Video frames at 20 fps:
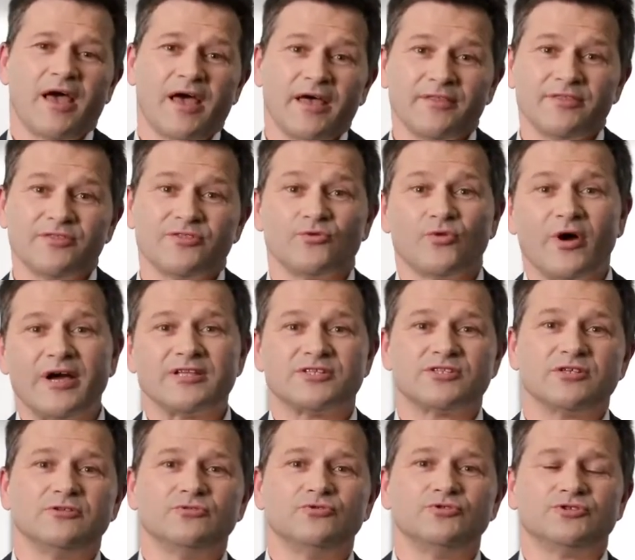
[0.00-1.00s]
and the right
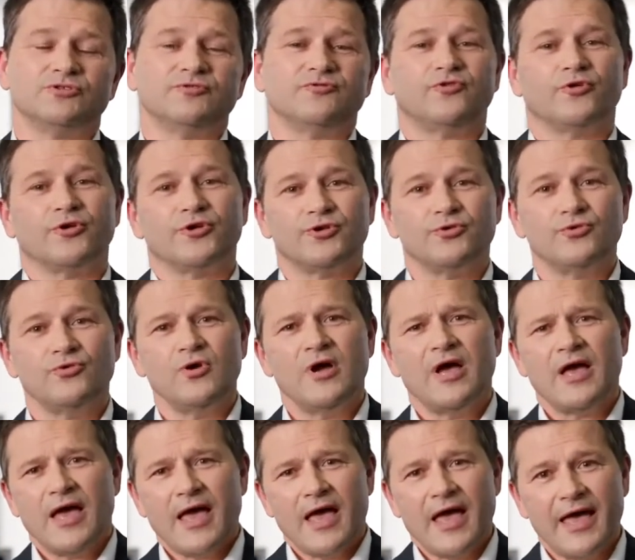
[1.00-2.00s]
solution for you
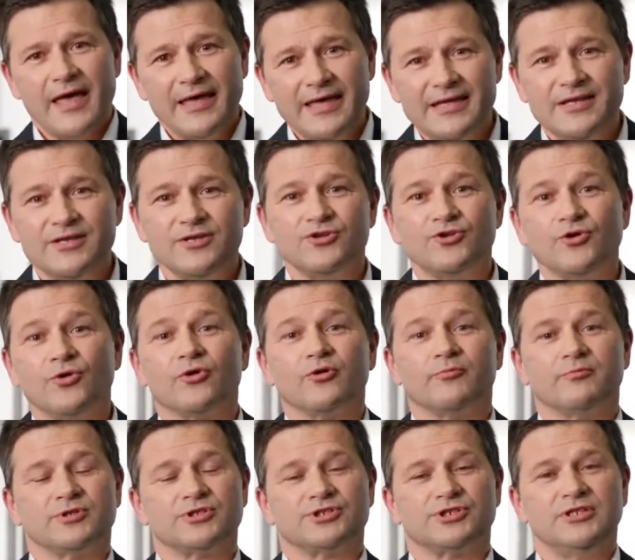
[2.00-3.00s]
in your
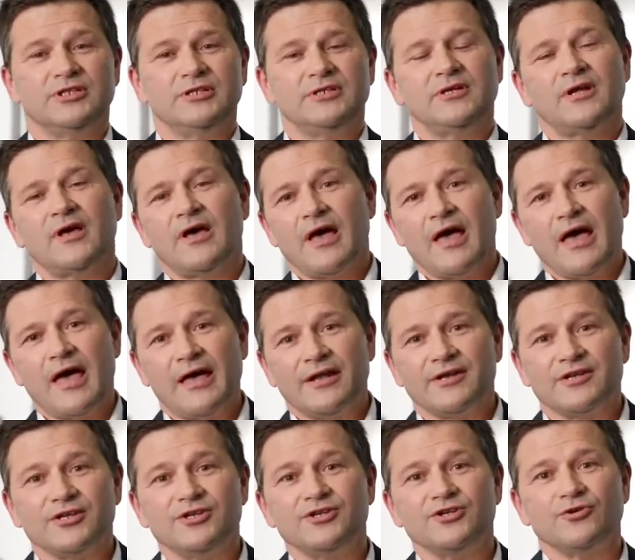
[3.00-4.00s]
machine
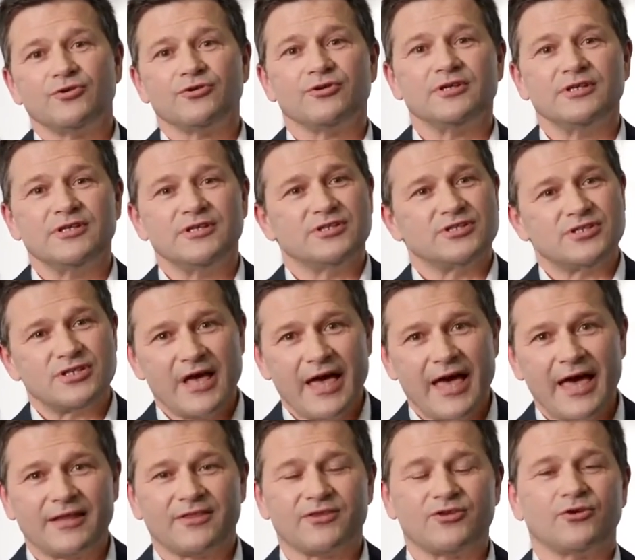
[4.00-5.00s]
and in your needs
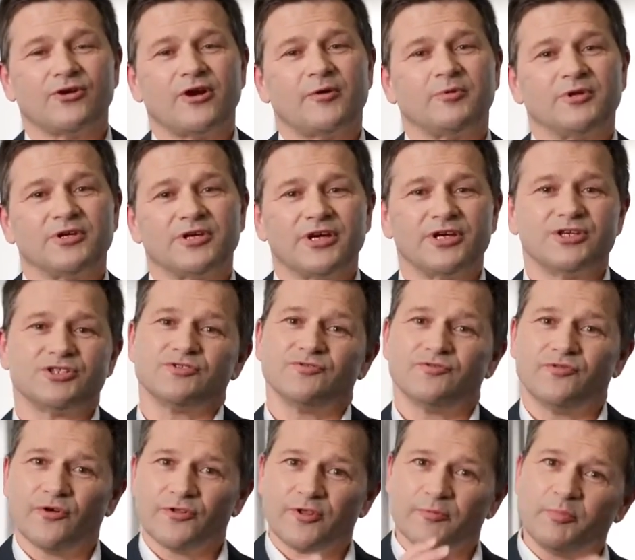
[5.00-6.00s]
at your application
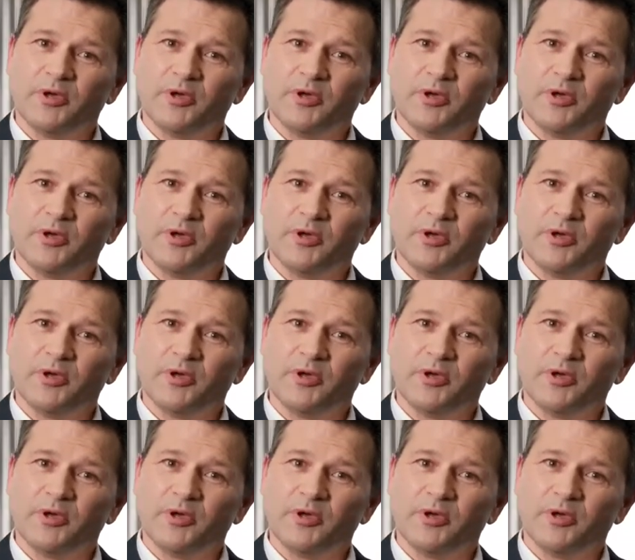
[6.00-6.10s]
for the